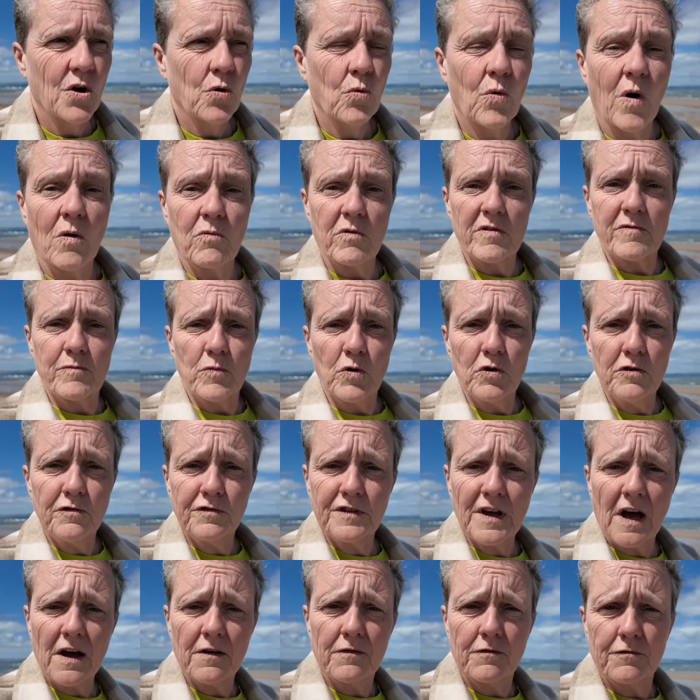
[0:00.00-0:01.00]
Well, we've
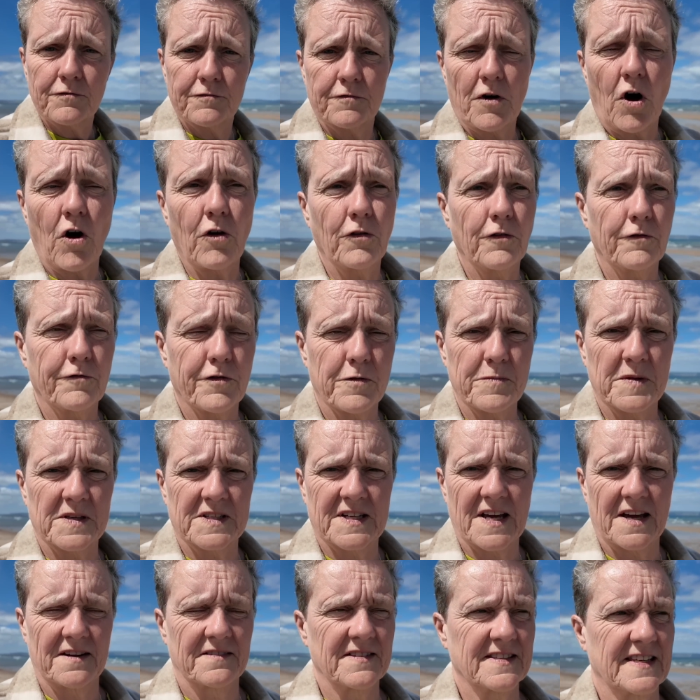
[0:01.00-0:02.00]
moved on from the
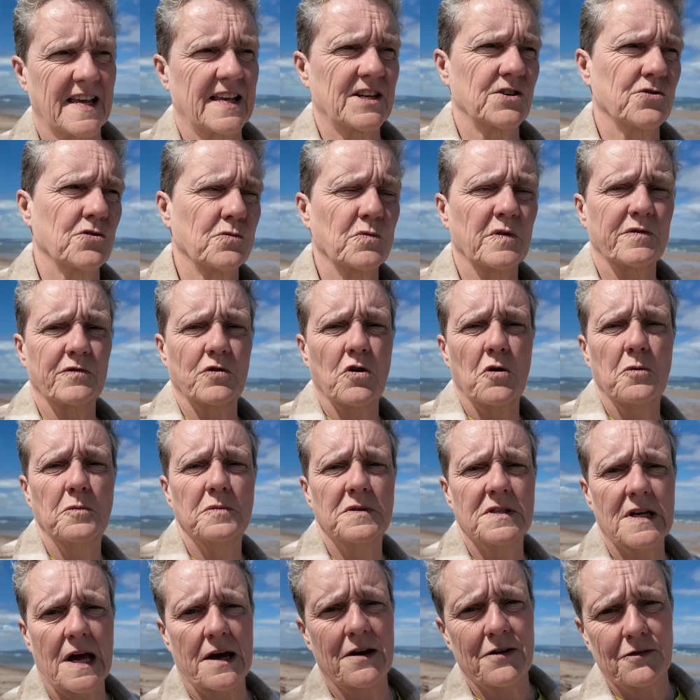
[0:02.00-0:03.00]
town centre and we've come
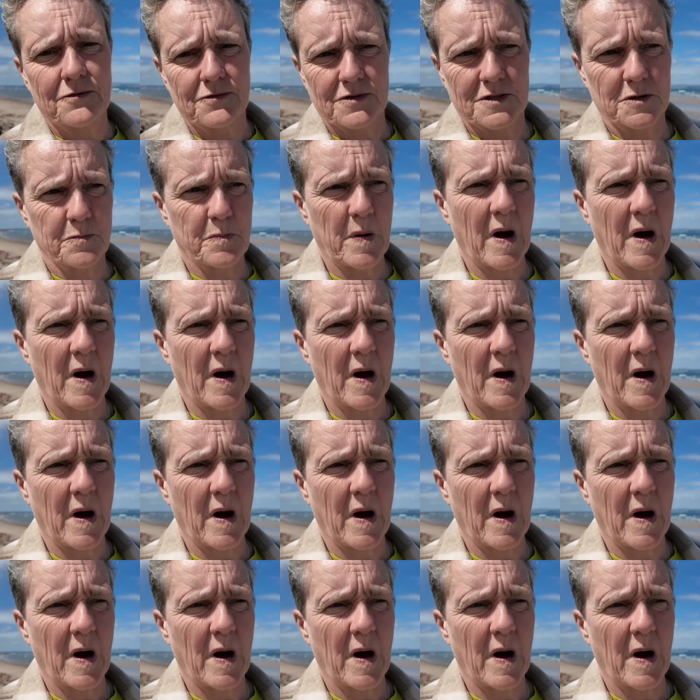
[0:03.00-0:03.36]
down to